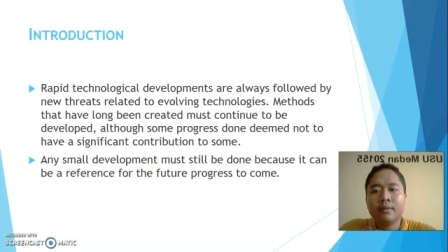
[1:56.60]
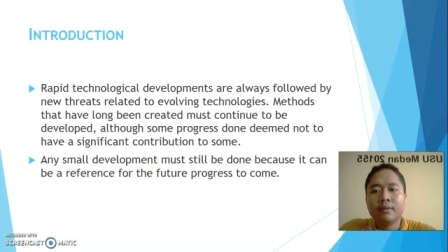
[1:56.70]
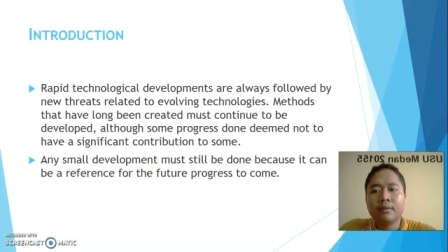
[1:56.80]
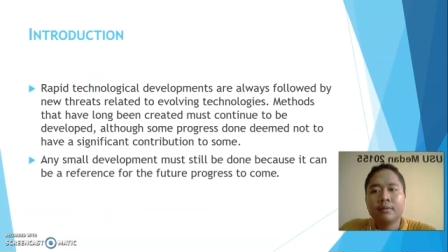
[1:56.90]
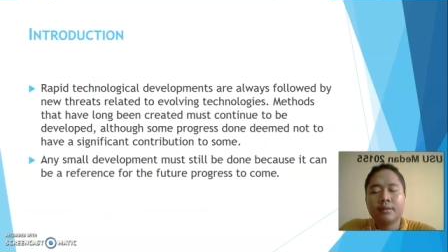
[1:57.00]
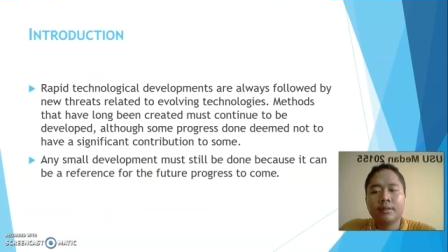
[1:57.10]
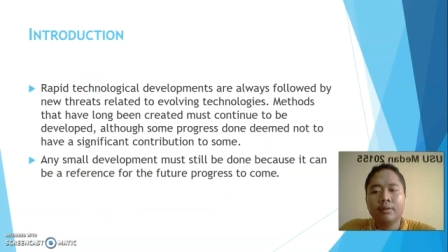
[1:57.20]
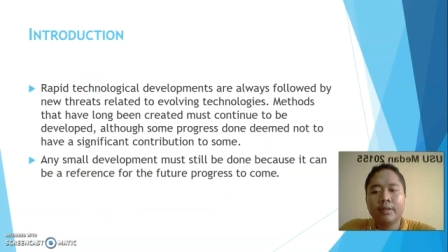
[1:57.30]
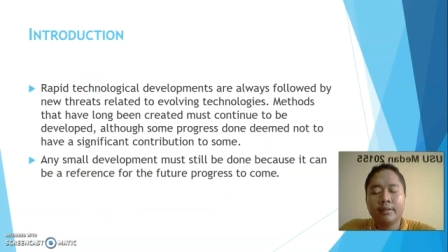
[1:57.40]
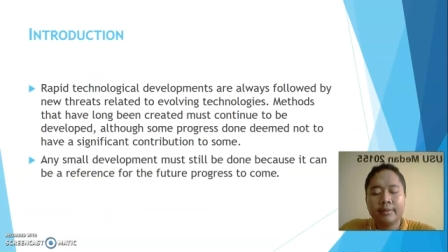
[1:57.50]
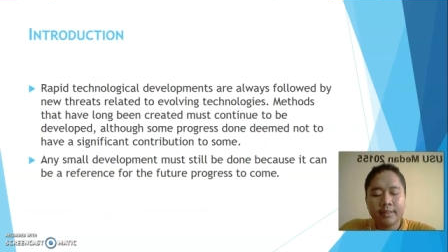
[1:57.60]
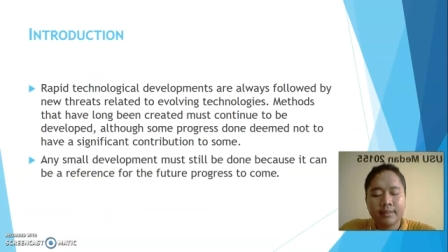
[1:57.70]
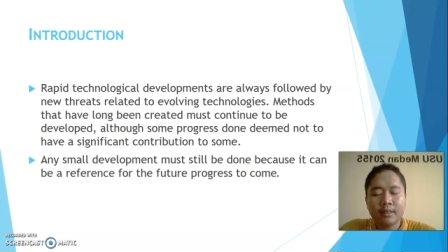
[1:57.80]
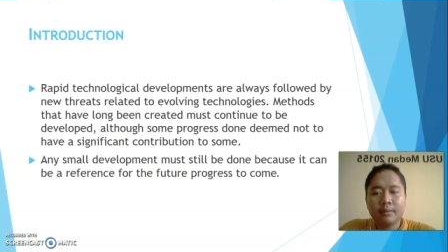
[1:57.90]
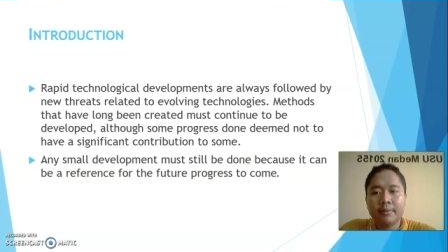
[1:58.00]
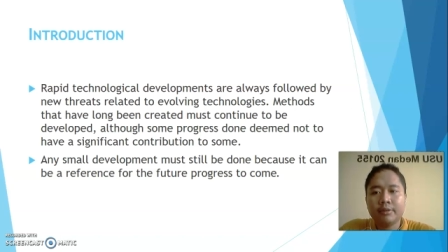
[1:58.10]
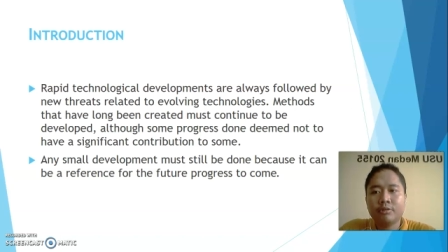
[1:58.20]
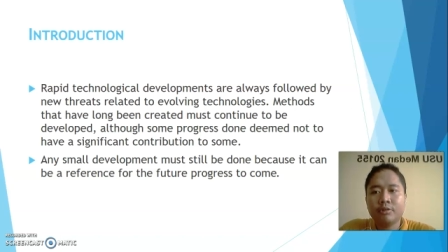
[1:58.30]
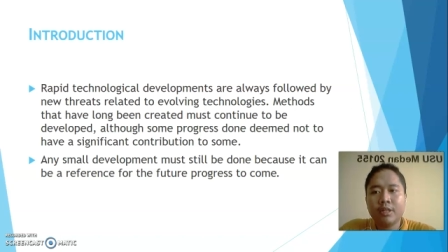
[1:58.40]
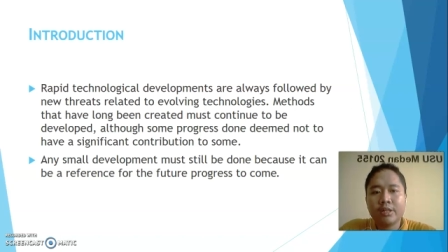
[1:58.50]
So here is some
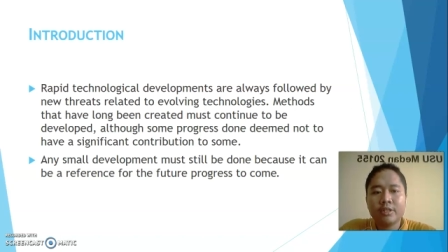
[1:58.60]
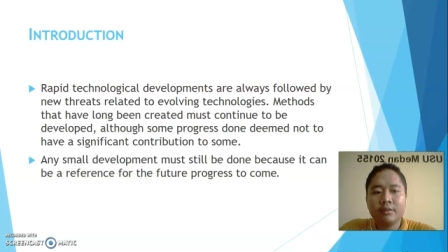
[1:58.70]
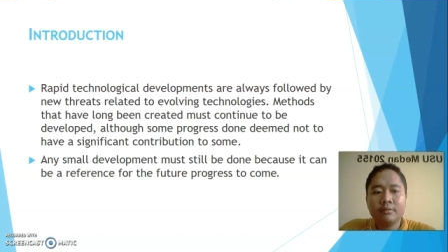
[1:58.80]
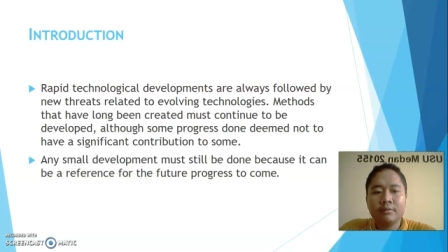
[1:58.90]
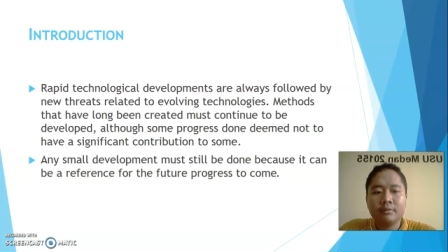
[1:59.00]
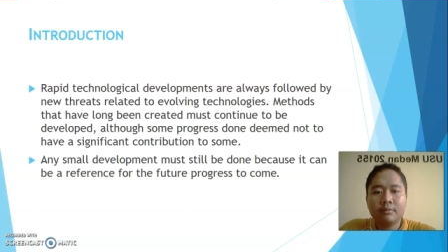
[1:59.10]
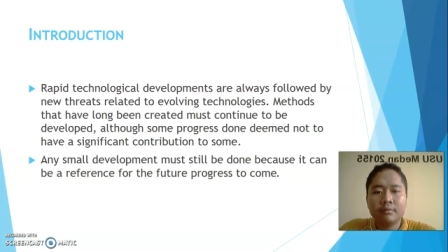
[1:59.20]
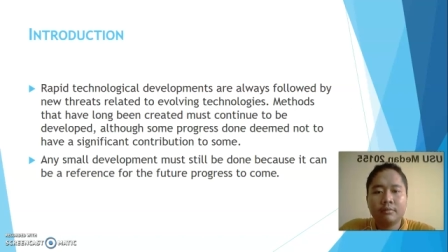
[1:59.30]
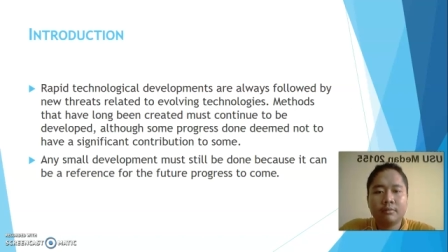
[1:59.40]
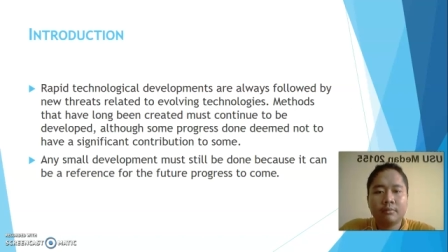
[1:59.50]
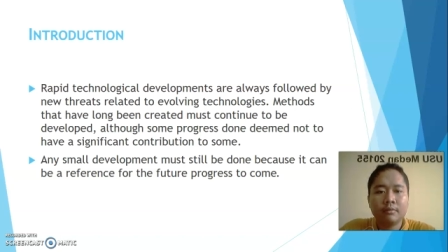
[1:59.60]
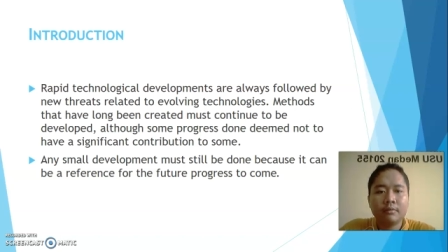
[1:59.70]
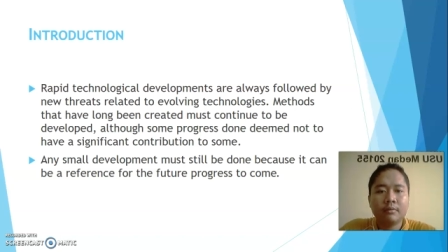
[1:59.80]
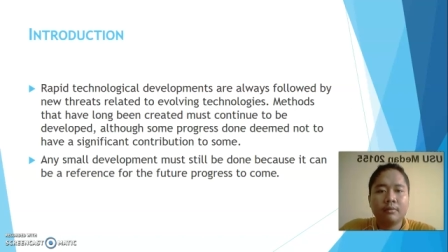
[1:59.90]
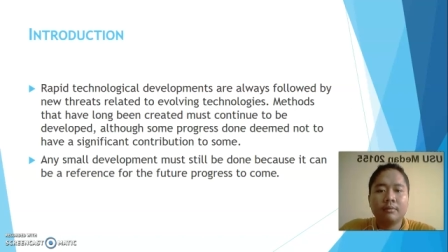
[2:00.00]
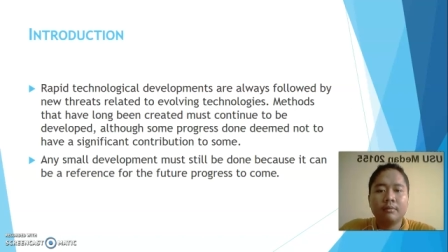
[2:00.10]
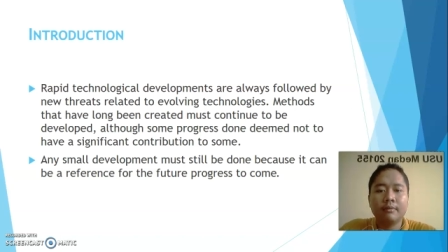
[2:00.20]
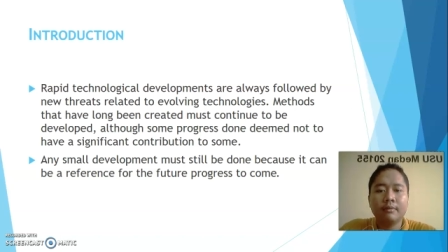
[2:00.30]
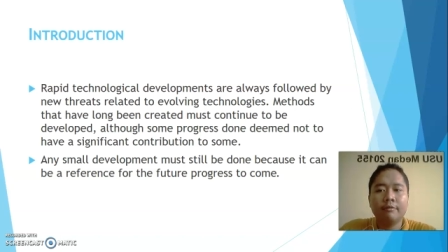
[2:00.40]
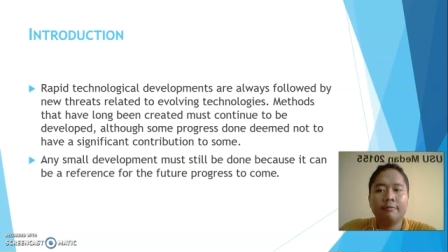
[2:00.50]
introduction
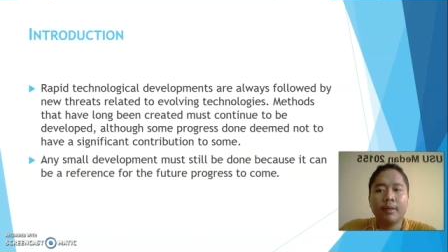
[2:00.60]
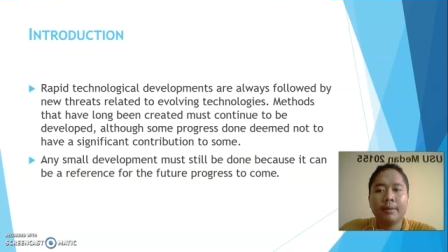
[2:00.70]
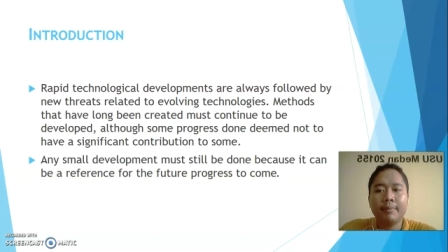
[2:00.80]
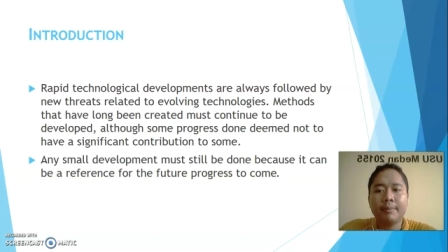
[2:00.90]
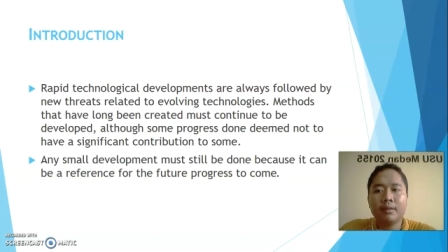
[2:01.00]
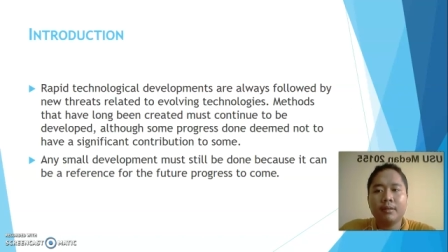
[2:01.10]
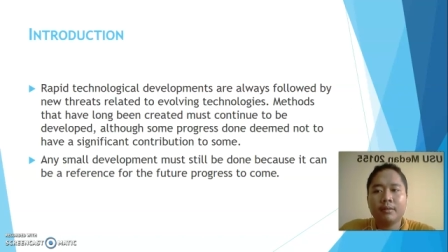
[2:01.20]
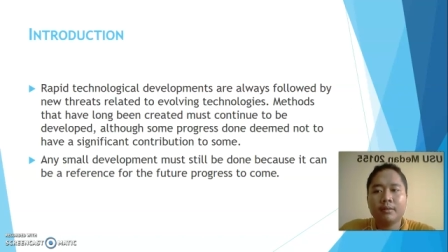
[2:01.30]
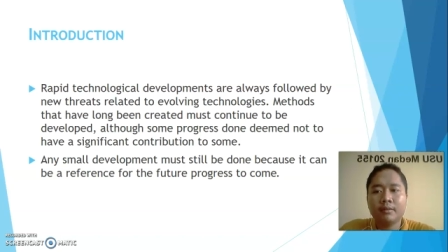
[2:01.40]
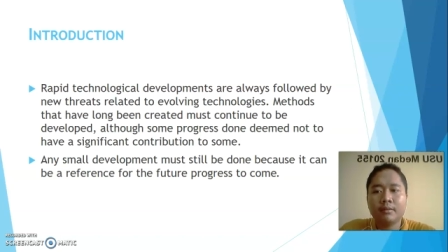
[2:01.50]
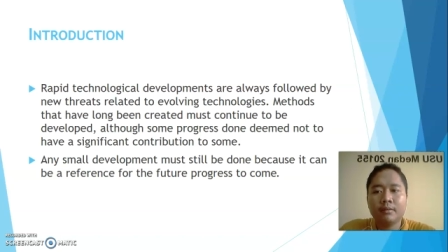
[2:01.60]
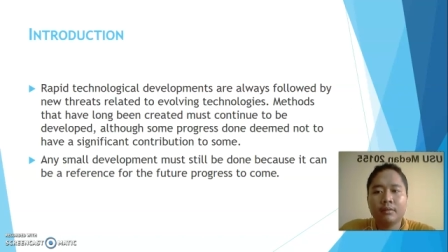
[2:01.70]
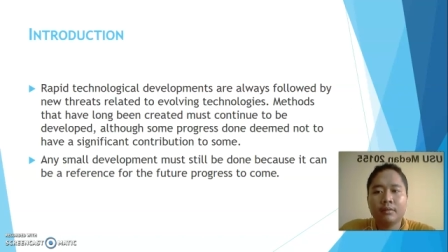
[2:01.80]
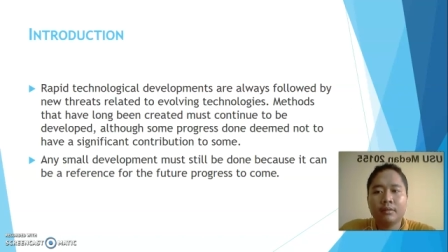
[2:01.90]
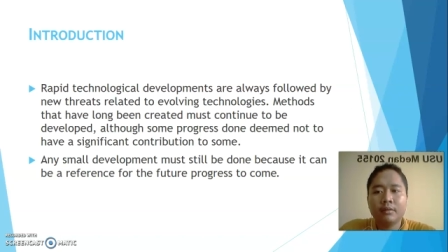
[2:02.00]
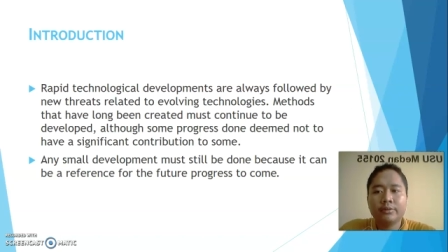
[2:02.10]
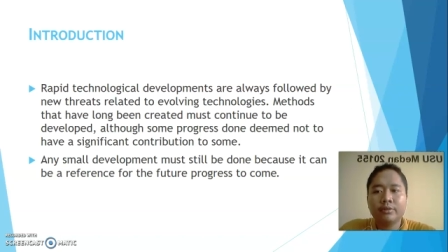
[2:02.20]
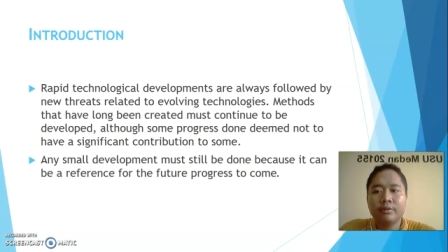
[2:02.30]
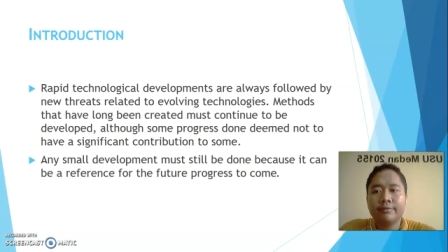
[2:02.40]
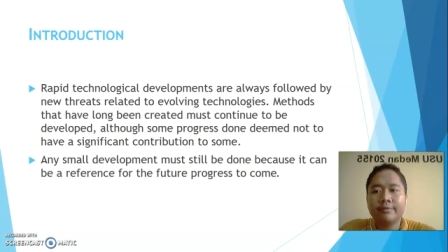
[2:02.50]
of my paper. So
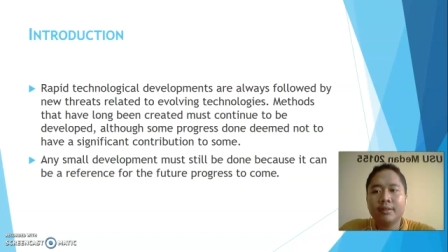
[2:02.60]
the first